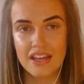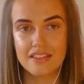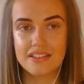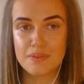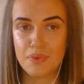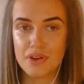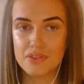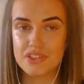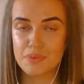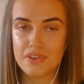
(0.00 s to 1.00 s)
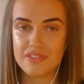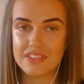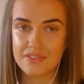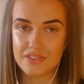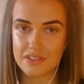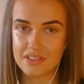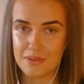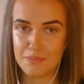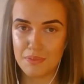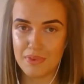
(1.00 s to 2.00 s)
This approach has proven difficult to
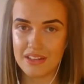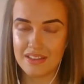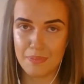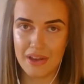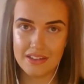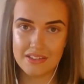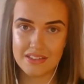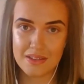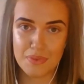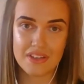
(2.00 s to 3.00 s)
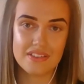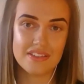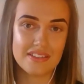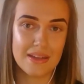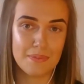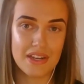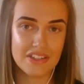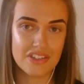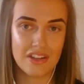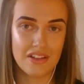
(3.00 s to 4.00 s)
implement in the past because
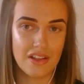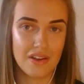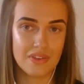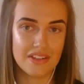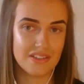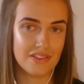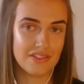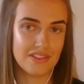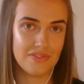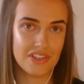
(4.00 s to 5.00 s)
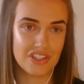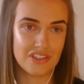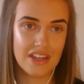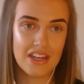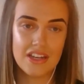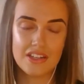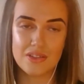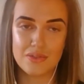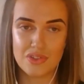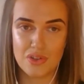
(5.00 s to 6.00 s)
dissemination alone is not sufficient to
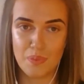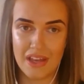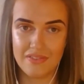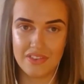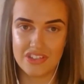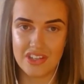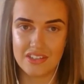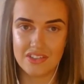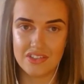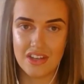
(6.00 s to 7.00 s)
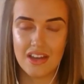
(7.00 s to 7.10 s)
ensure behaviour change,